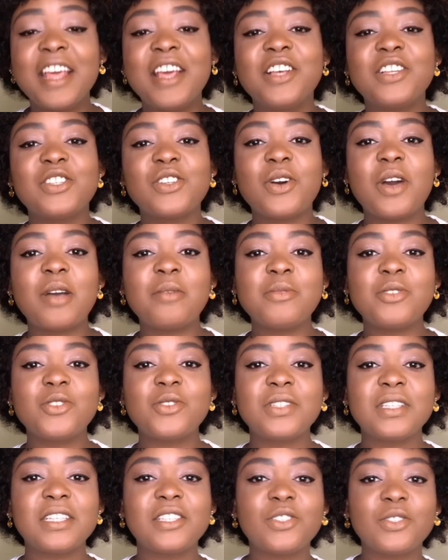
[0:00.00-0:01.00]
so i'm
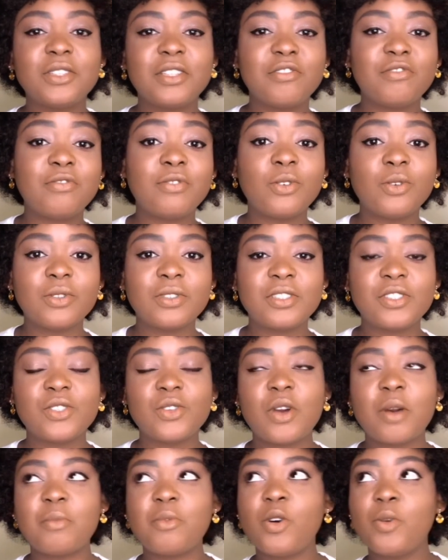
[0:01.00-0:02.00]
shooting it on the 4th so
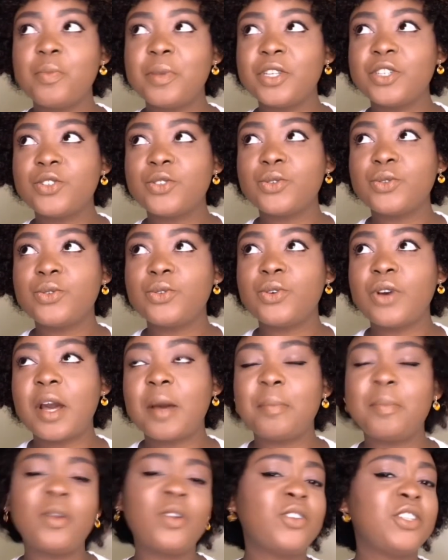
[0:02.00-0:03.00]
i'm hoping to
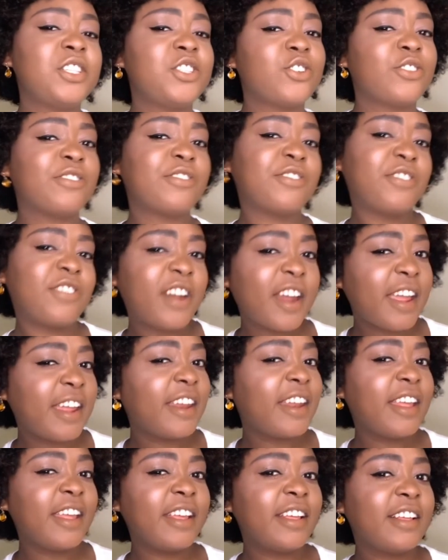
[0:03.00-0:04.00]
upload it on
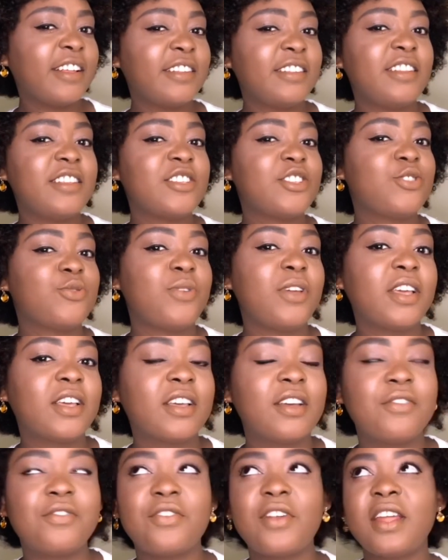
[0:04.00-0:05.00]
friday this week
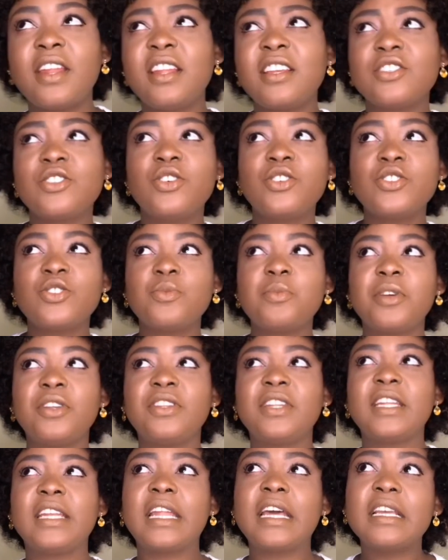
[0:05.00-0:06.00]
friday is going to be on
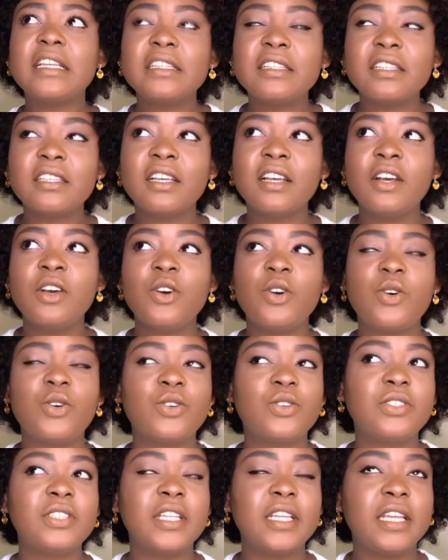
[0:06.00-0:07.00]
the 9th or
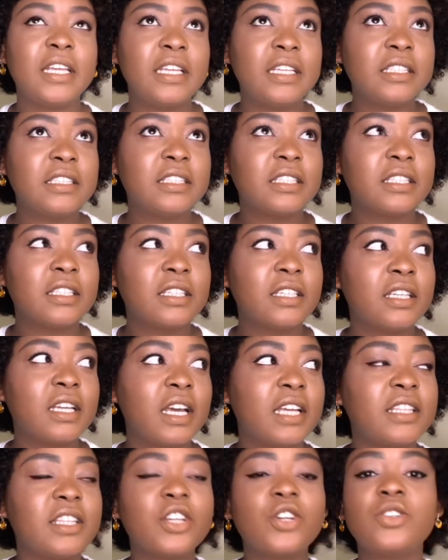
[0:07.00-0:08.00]
on the 8th i
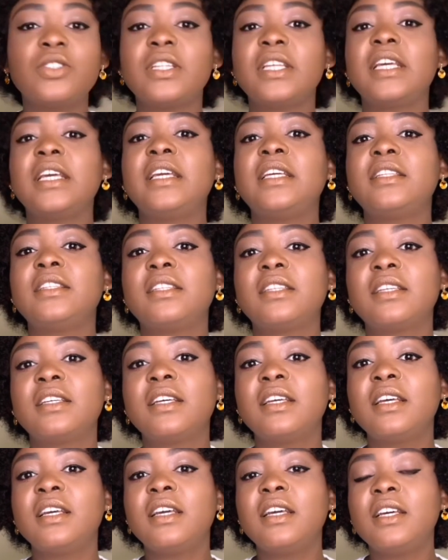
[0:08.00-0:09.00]
think on the 8th
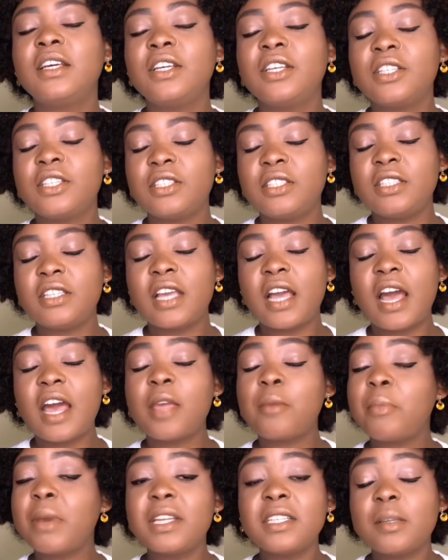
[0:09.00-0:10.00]
yeah i
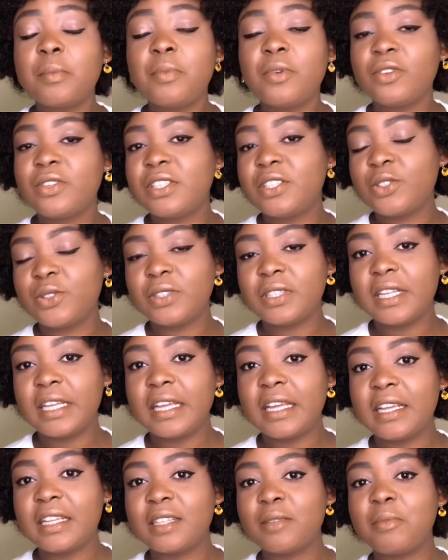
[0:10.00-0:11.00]
might upload it on the
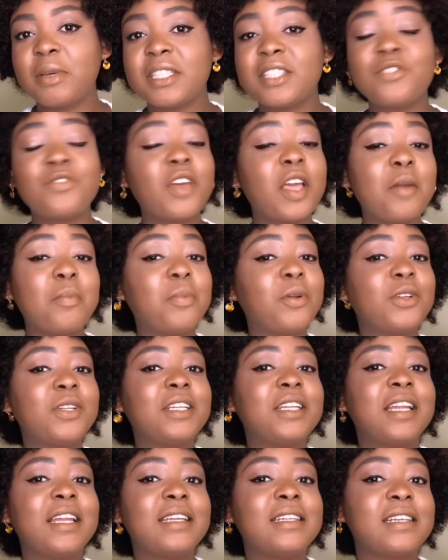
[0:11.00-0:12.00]
8th but if i upload it
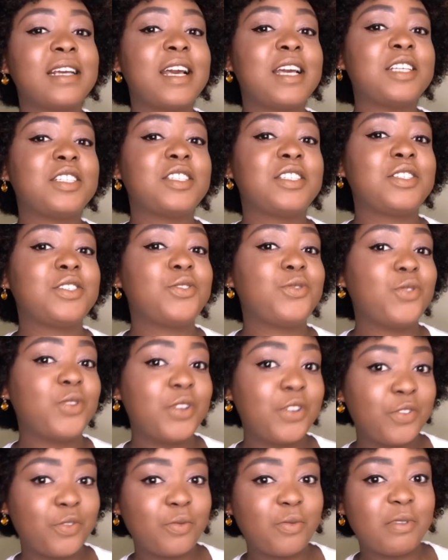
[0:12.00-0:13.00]
later guys just
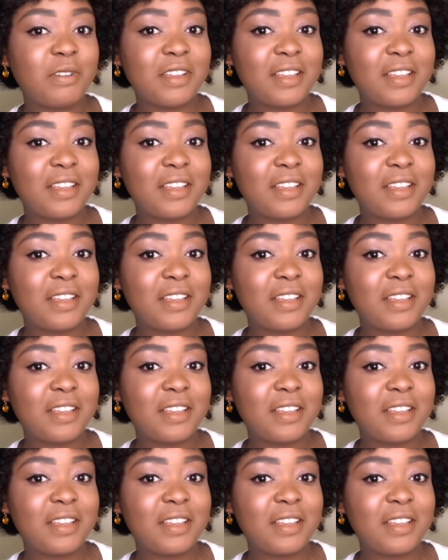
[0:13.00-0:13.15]
forgive me